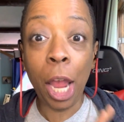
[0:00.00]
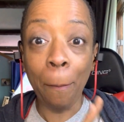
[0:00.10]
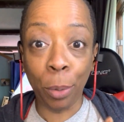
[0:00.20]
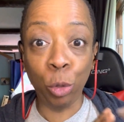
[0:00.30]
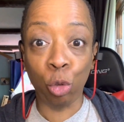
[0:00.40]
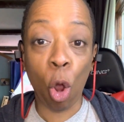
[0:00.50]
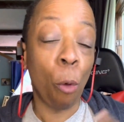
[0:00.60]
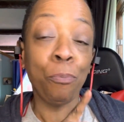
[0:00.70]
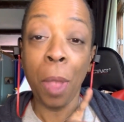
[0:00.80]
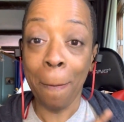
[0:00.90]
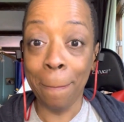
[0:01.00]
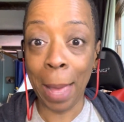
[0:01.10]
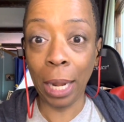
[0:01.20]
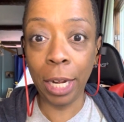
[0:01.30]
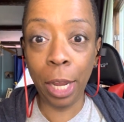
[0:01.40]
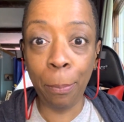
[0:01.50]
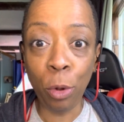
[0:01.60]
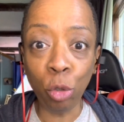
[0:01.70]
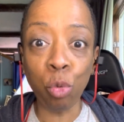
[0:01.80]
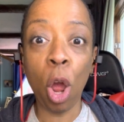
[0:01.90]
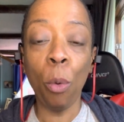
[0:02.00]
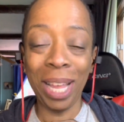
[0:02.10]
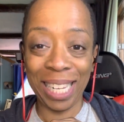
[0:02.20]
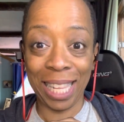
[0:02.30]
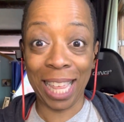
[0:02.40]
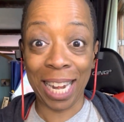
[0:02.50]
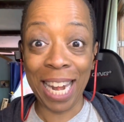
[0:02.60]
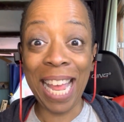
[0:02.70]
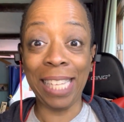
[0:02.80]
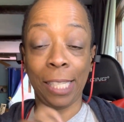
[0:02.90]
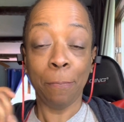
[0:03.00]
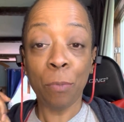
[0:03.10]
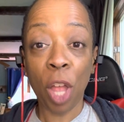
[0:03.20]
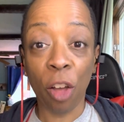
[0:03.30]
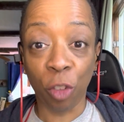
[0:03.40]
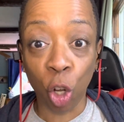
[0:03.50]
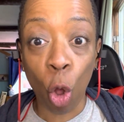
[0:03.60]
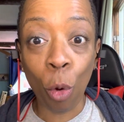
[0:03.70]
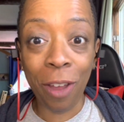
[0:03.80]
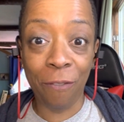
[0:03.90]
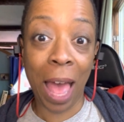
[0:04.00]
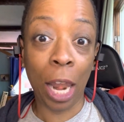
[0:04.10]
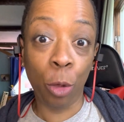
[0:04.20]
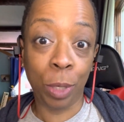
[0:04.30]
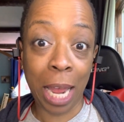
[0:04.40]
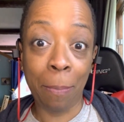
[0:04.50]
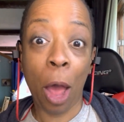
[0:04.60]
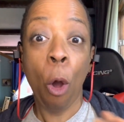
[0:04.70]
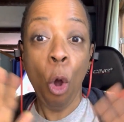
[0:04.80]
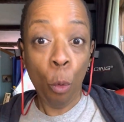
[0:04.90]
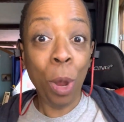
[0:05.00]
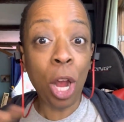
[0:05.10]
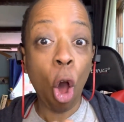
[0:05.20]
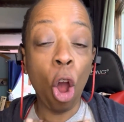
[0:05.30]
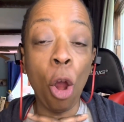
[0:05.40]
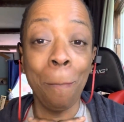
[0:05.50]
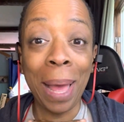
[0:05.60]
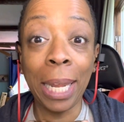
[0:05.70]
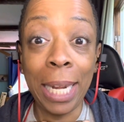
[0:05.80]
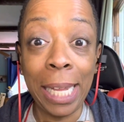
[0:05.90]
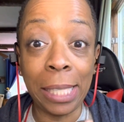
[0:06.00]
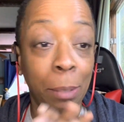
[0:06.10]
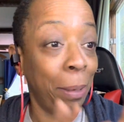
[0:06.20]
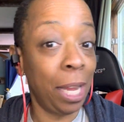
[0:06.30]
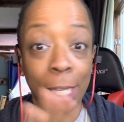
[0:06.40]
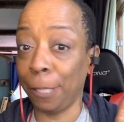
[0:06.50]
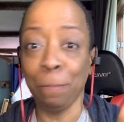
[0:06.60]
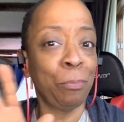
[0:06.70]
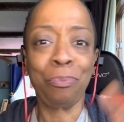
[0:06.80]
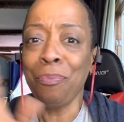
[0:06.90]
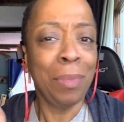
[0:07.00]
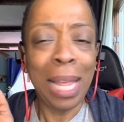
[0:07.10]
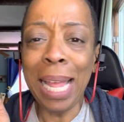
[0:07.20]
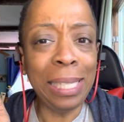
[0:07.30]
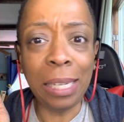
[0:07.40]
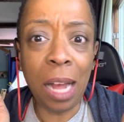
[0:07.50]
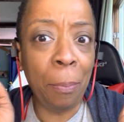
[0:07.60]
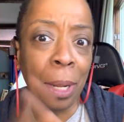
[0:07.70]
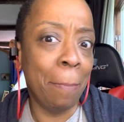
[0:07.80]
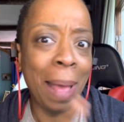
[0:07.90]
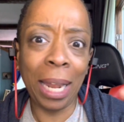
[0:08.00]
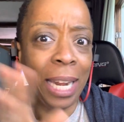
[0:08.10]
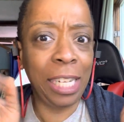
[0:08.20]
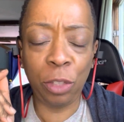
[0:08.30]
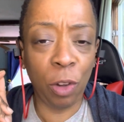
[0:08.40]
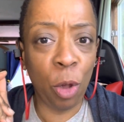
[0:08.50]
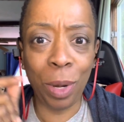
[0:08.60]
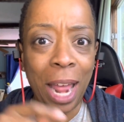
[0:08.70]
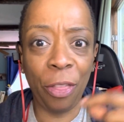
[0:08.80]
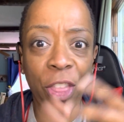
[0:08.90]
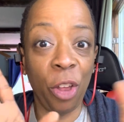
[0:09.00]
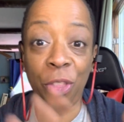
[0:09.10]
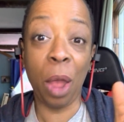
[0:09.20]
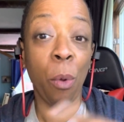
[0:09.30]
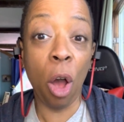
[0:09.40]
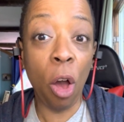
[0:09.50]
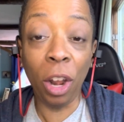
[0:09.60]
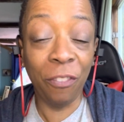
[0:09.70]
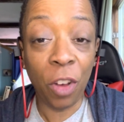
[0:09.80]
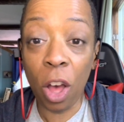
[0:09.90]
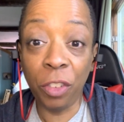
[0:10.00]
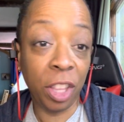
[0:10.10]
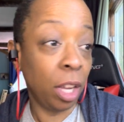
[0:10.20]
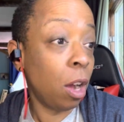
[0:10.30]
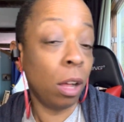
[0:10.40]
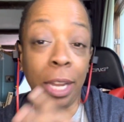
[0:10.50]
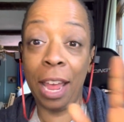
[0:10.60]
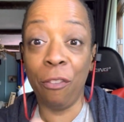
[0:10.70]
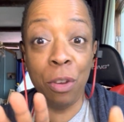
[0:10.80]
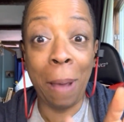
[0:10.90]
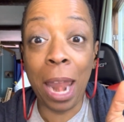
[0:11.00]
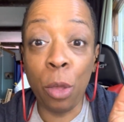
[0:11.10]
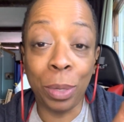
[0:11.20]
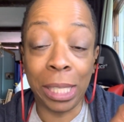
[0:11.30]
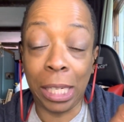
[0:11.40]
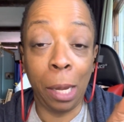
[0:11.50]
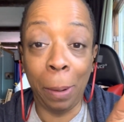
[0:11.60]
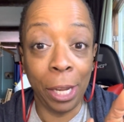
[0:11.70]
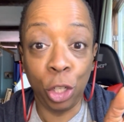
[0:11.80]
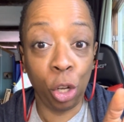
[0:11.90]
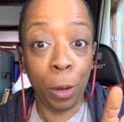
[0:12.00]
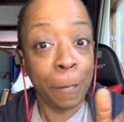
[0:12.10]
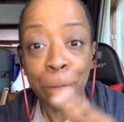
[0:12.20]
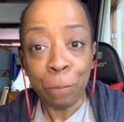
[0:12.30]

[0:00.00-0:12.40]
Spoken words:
Boudreau. Melanie Boudreau is the niece of Lori Vallow Daybell. We call her Melanice because it's a couple of Melanies floating out there. They were all involved in the cult. Everybody was deep into it.